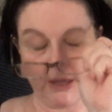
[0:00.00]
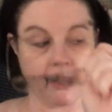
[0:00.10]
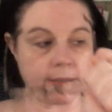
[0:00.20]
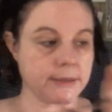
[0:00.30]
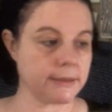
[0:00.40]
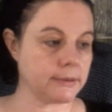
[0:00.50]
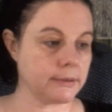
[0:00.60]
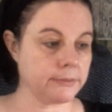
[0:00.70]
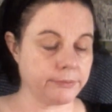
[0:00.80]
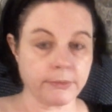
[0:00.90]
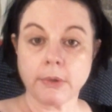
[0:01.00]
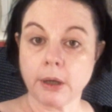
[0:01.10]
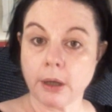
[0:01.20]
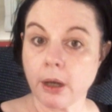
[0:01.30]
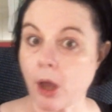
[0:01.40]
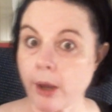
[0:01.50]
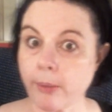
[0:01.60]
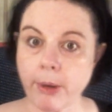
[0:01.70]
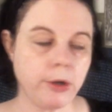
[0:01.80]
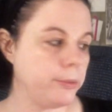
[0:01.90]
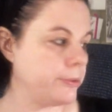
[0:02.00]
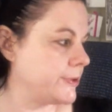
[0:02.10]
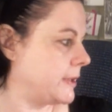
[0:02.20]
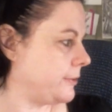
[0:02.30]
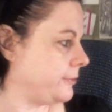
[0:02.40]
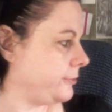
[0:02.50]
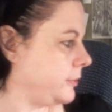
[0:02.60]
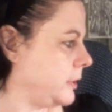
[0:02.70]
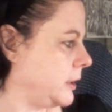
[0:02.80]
Yes, like my normal stuff.